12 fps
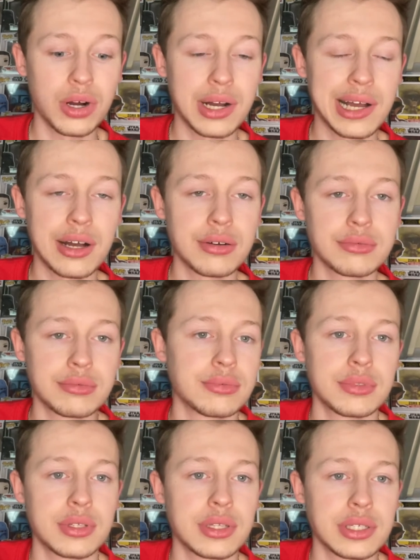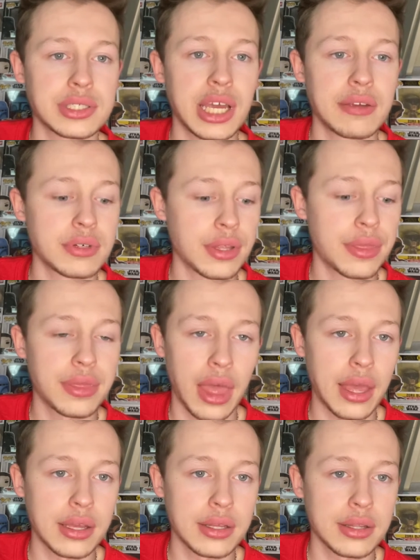How is that even a thing?